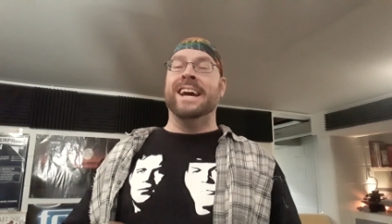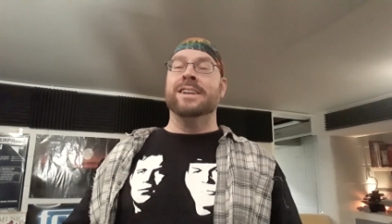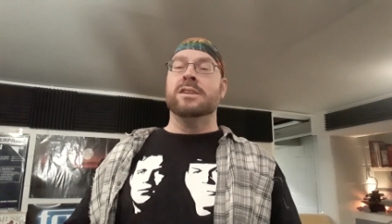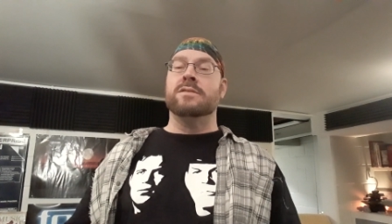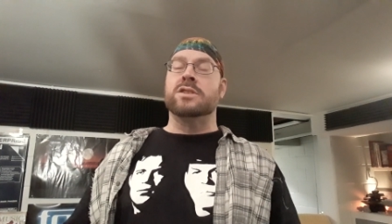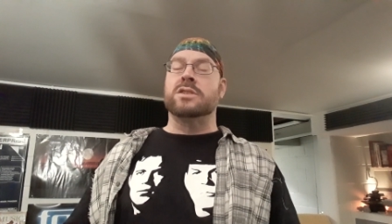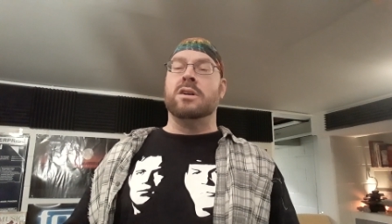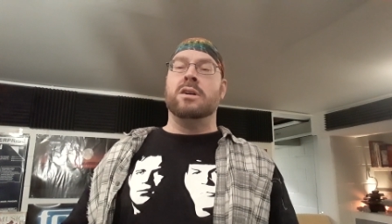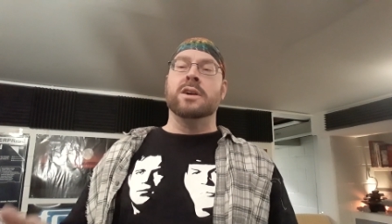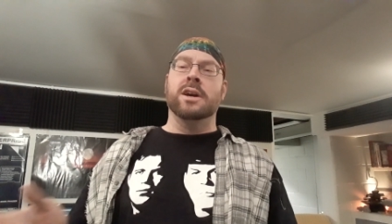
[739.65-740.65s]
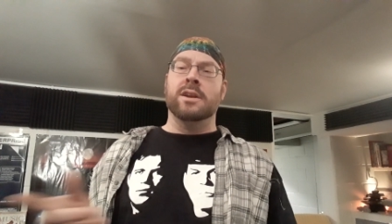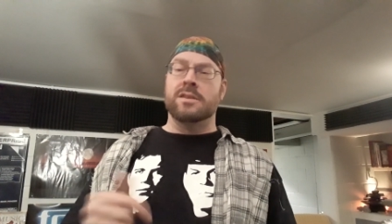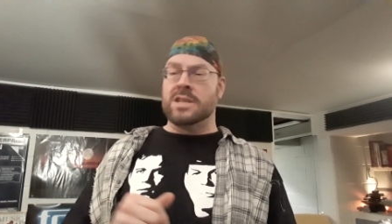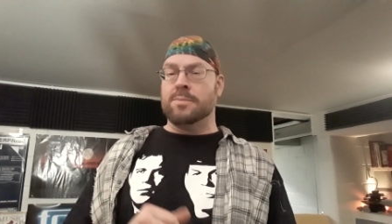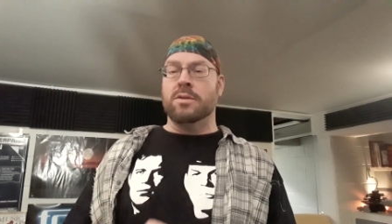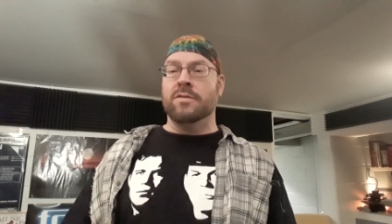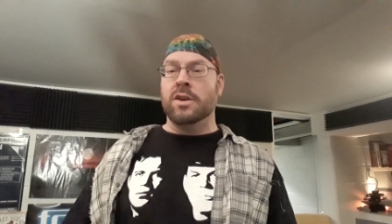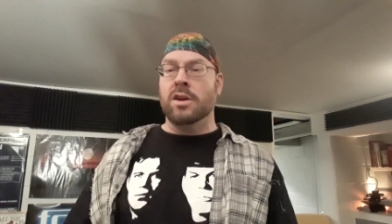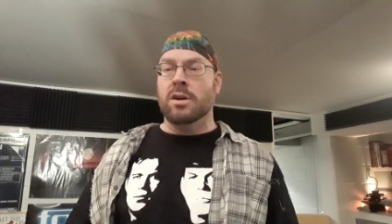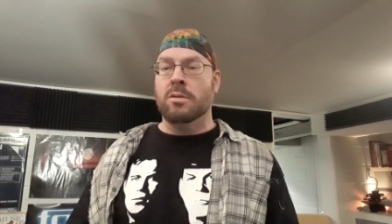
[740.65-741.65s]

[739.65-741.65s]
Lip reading: end of the song in a separate video.